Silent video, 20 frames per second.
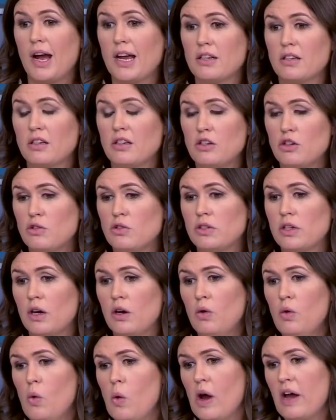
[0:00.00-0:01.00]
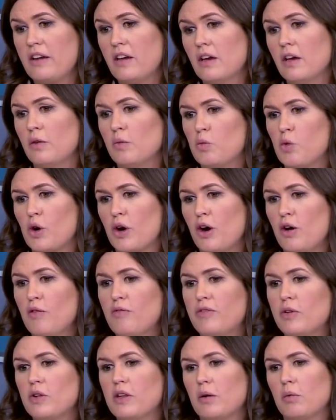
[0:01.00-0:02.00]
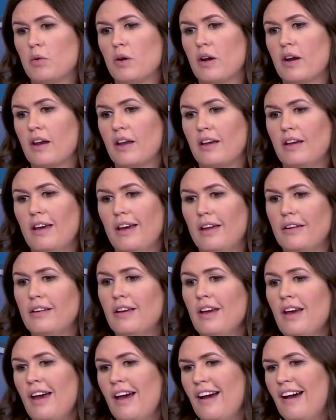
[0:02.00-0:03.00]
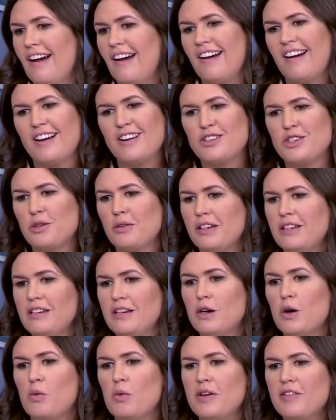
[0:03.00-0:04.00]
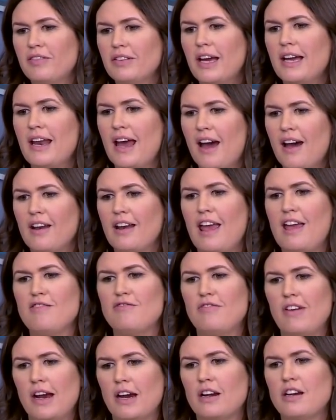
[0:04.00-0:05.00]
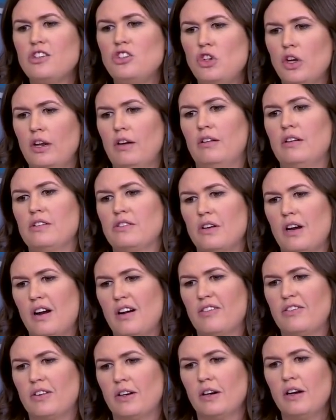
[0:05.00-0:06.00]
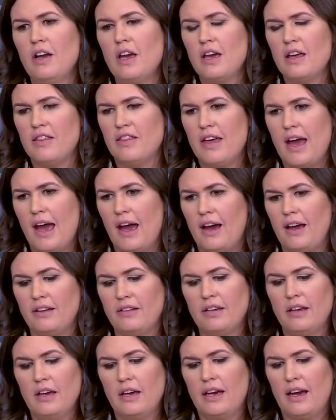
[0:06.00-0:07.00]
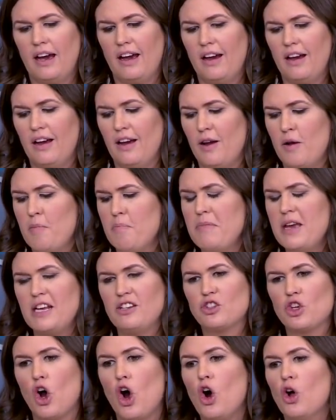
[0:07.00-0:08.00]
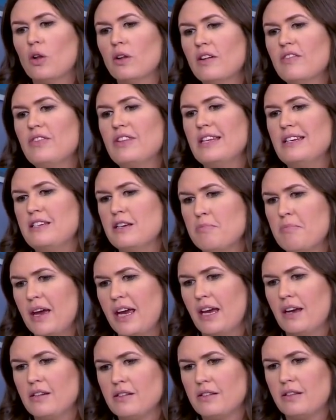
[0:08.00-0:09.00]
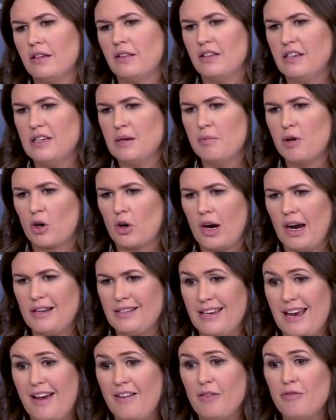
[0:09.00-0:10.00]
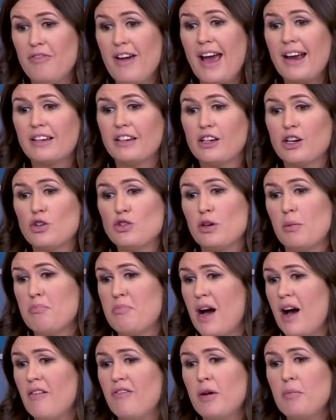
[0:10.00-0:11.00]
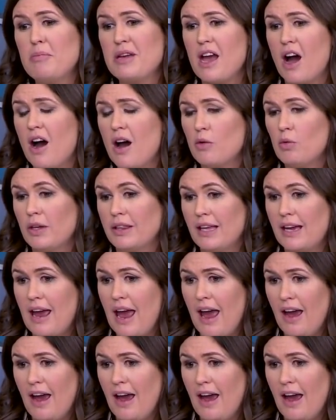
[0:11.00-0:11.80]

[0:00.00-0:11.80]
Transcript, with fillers: right to do so. Again, we're hopeful that we're going to get uh, to a deal. We've laid out a very generous offer that uh, meets all of the demands that the Democrats have. In fact, it goes above and beyond what they